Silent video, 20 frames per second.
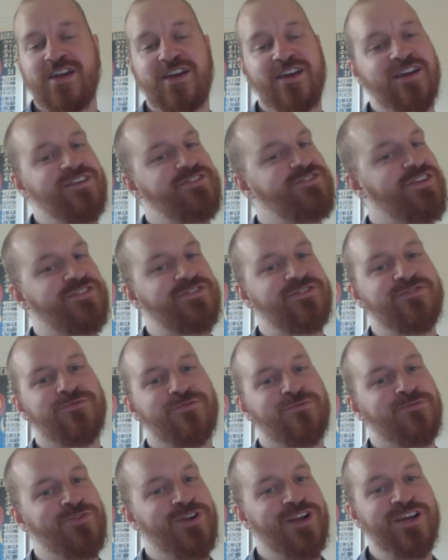It's just
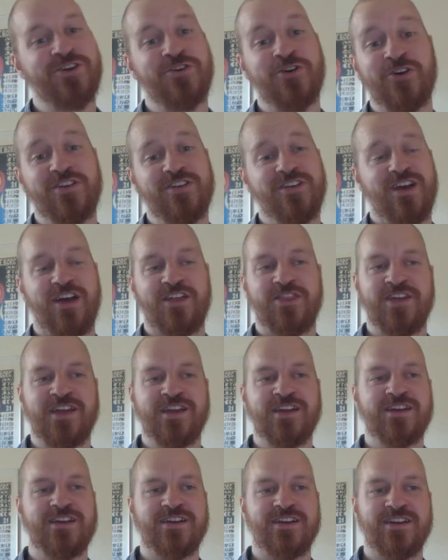really good, I
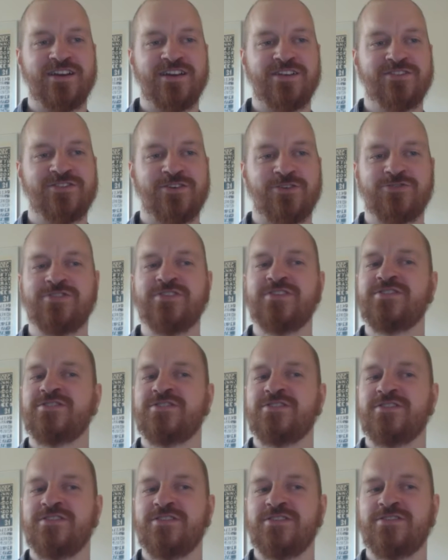think. So
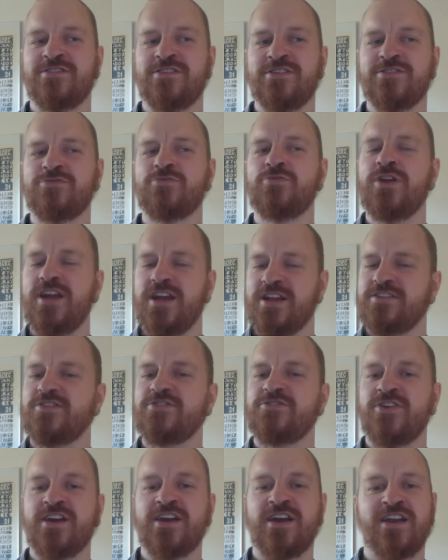she's really
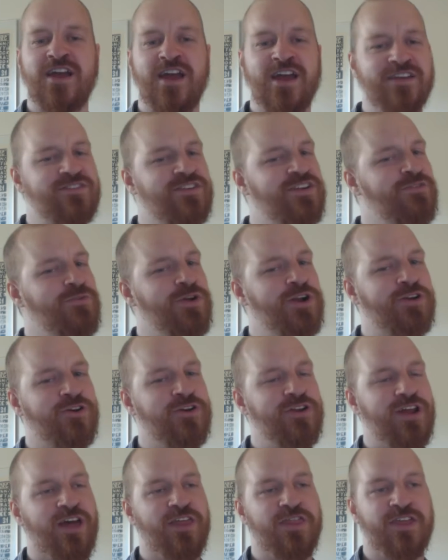interesting and actually really good,
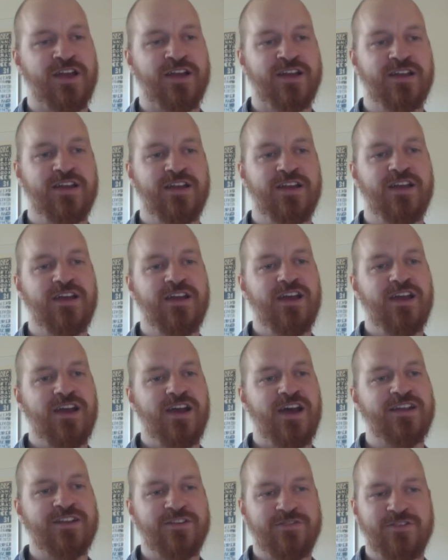I think.
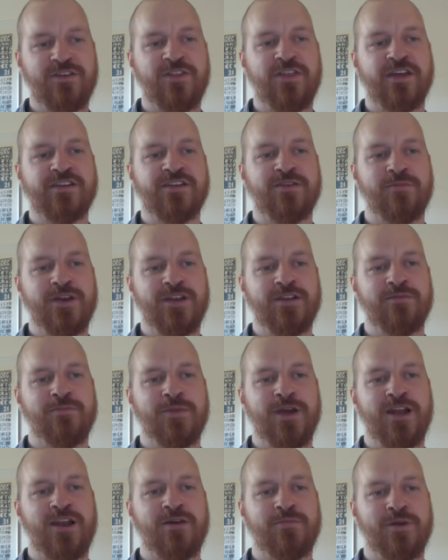I definitely think the
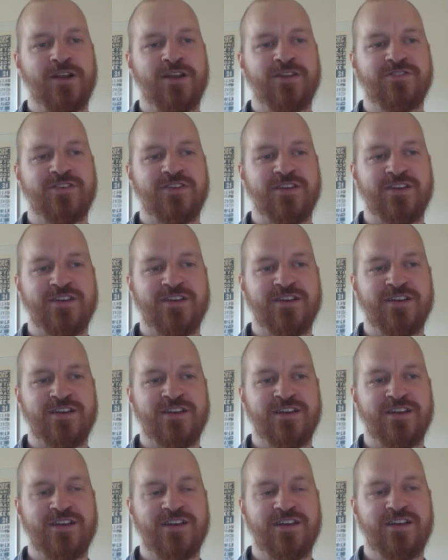middle
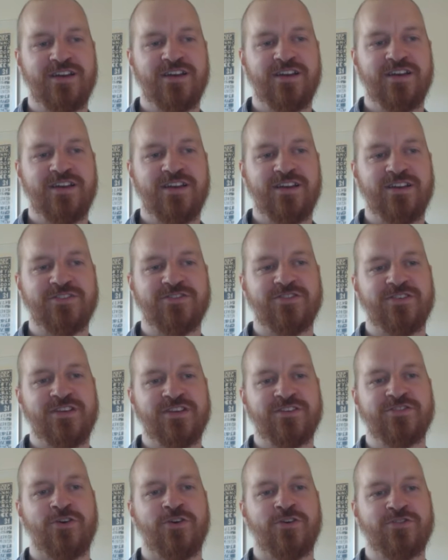ability
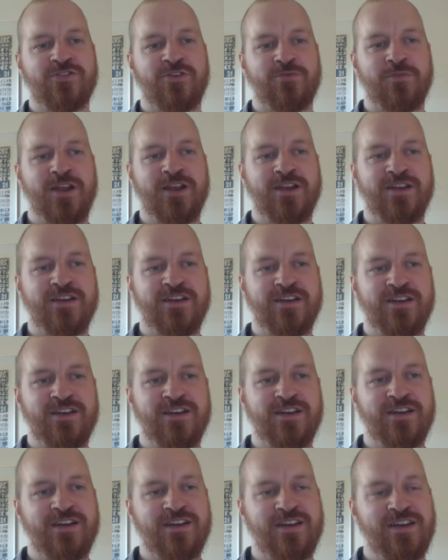is awesome,
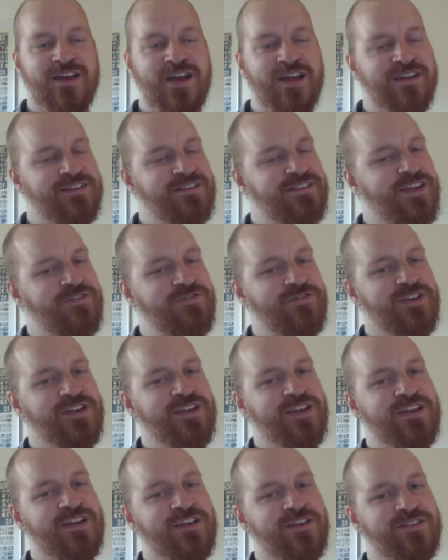and
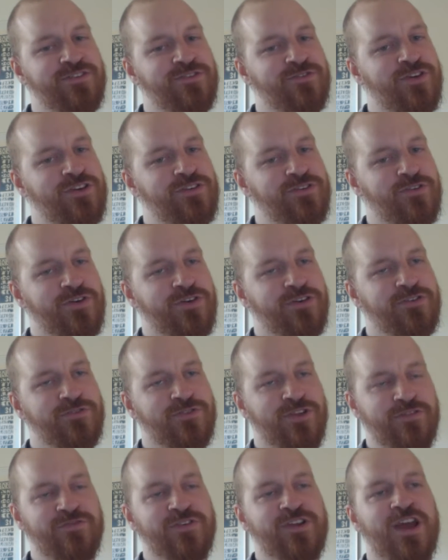definitely you
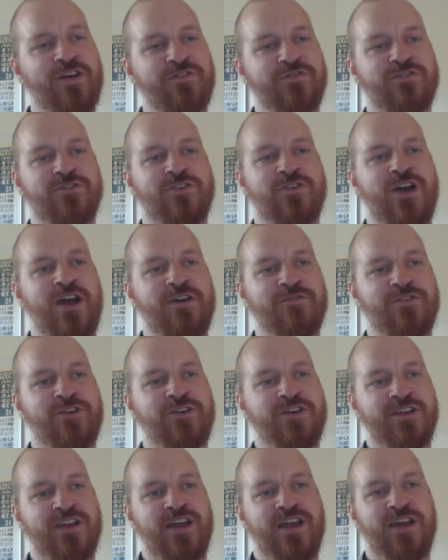definitely have to have her
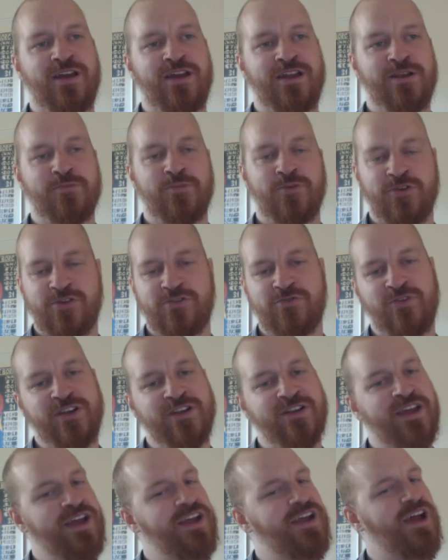in a mono green
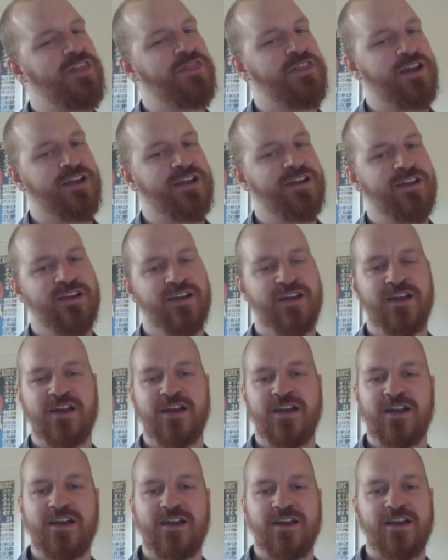deck, I think,
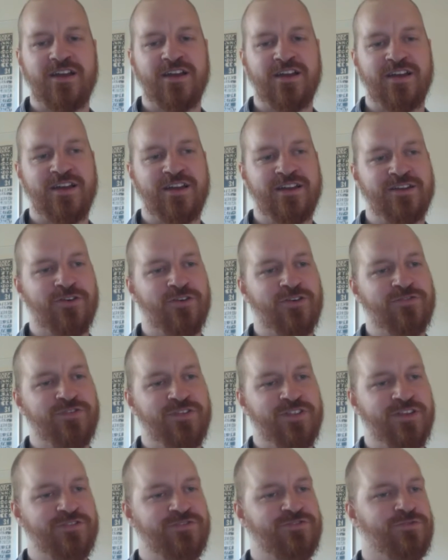in order for
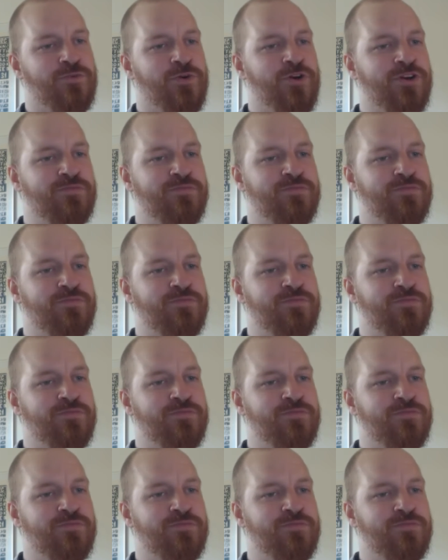this to work.